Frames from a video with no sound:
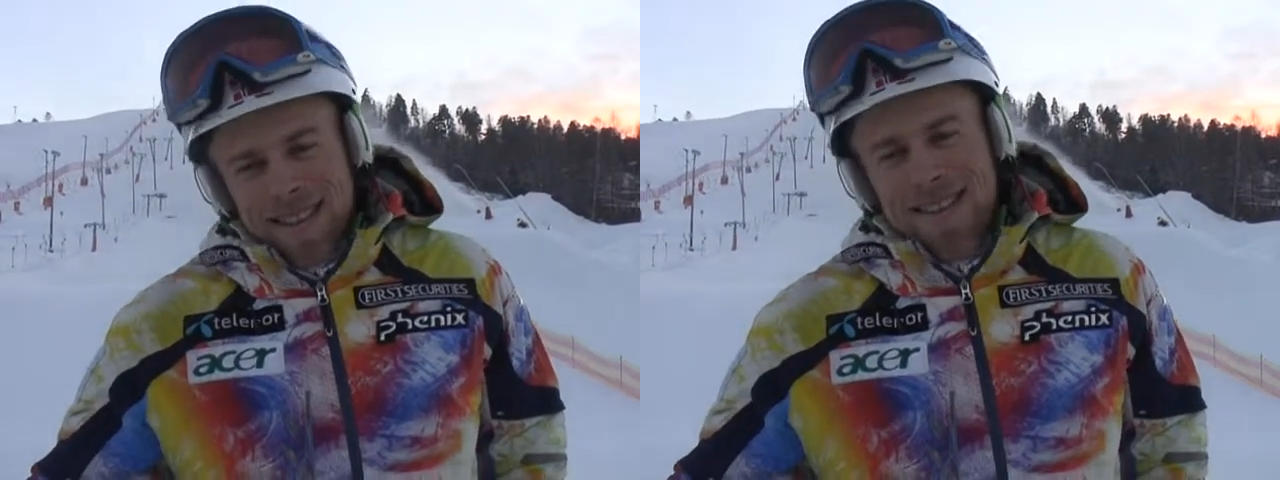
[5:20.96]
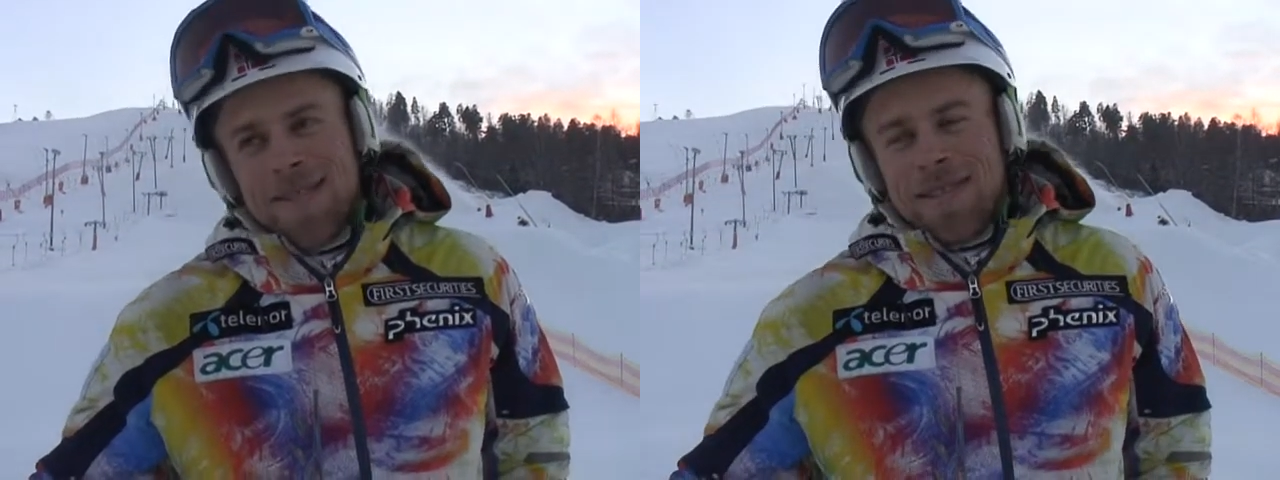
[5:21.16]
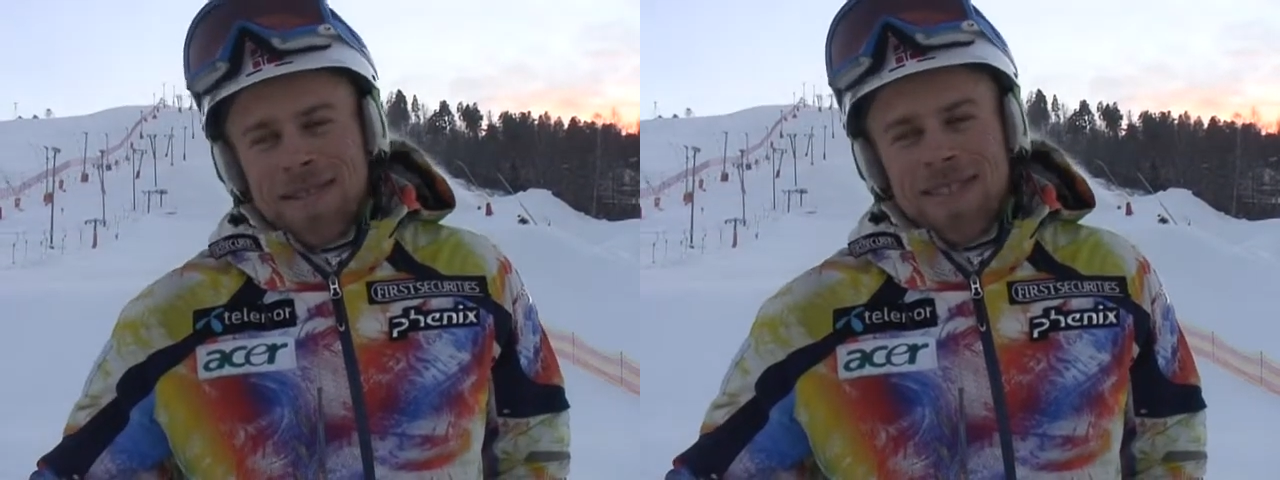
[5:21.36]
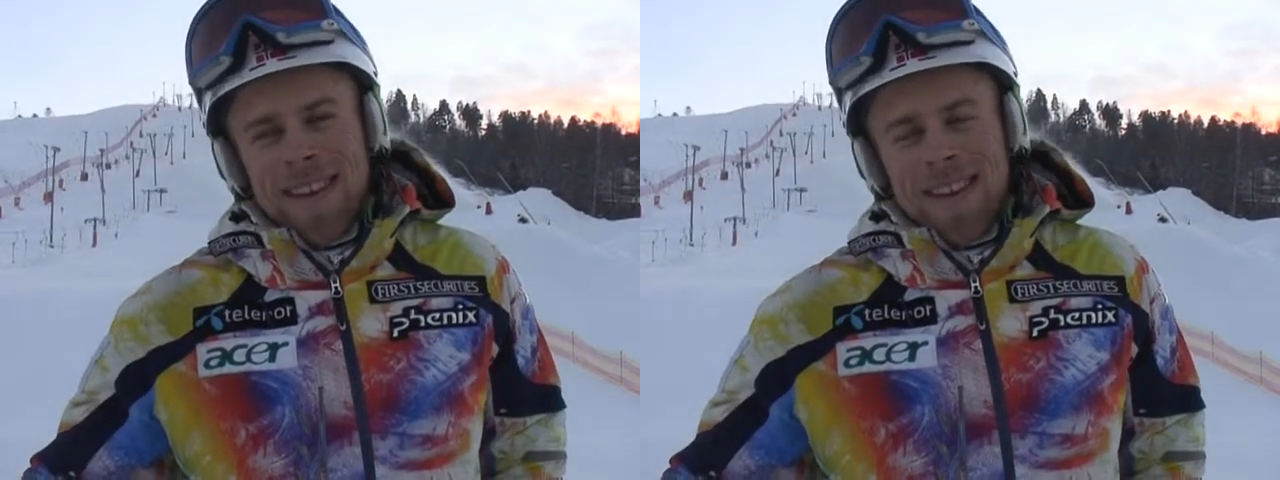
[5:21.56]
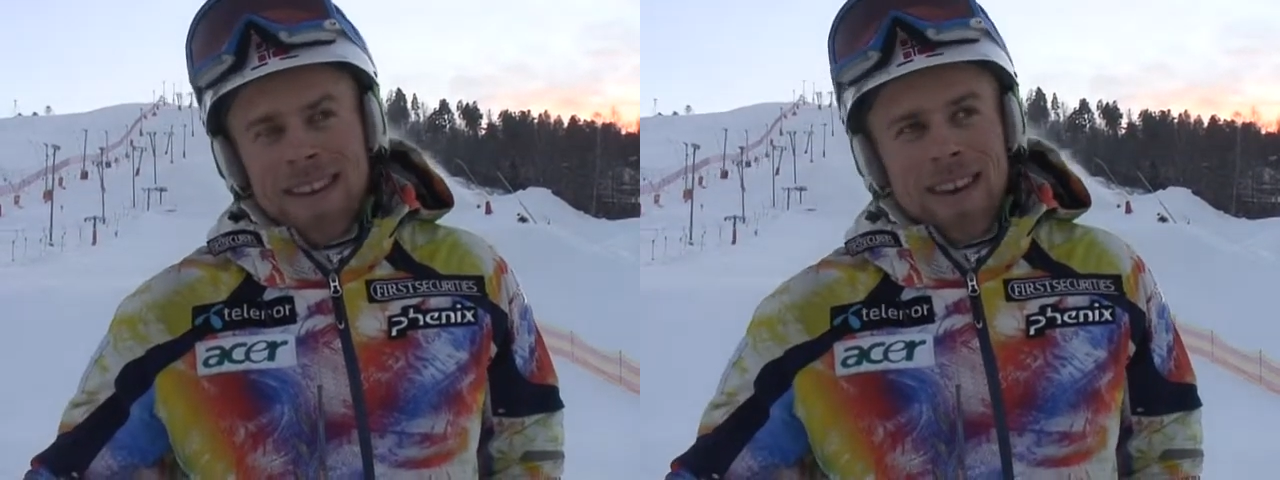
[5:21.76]
There is,
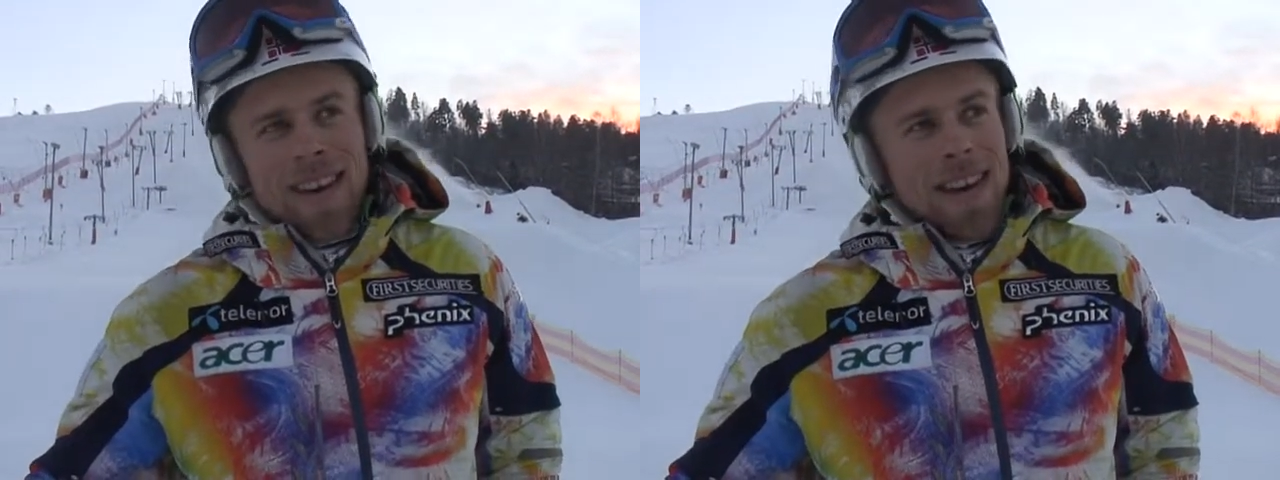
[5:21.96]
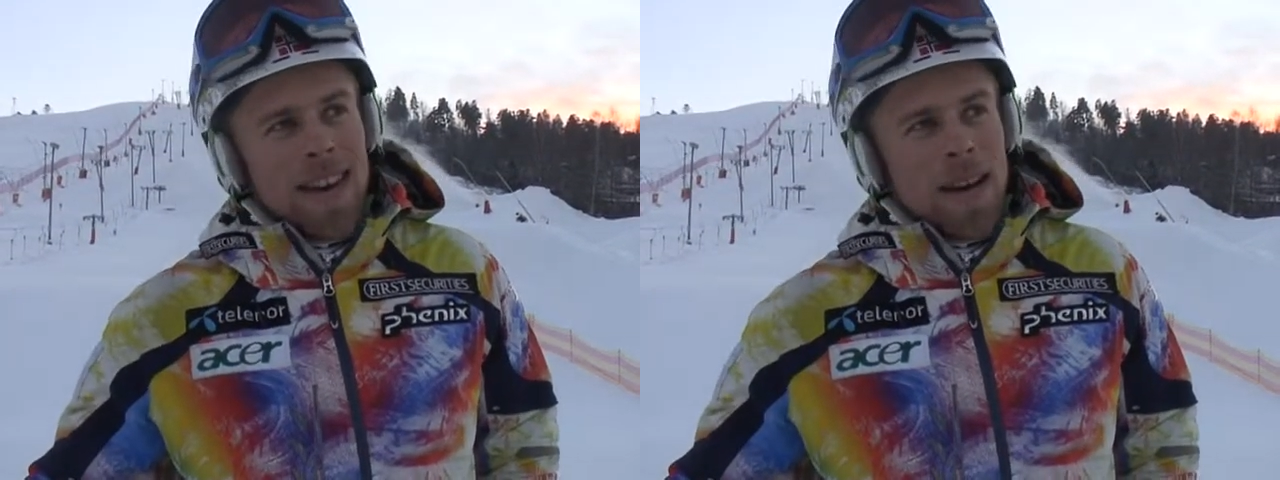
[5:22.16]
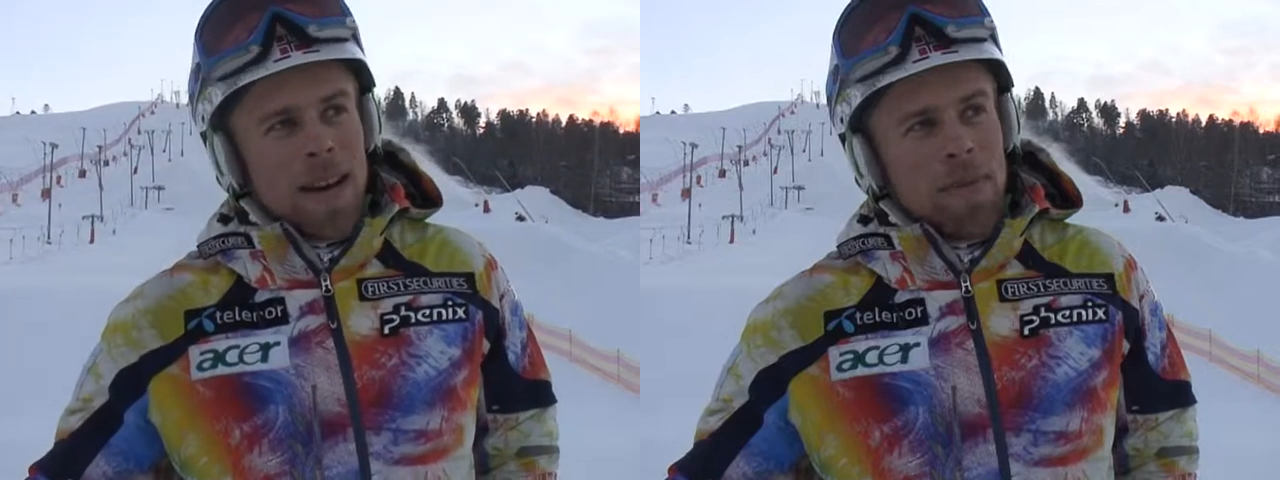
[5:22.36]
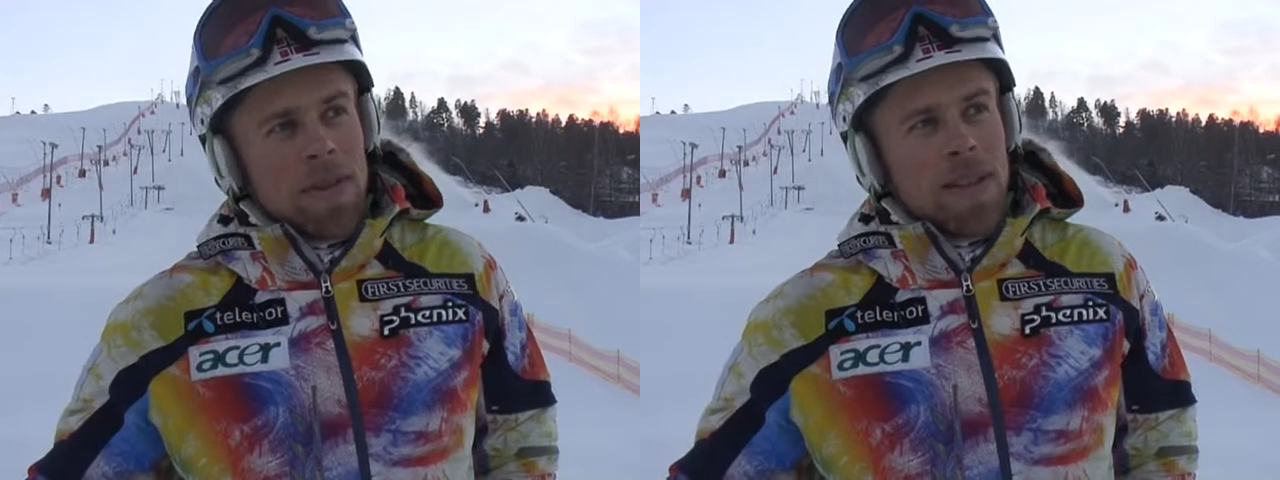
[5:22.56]
but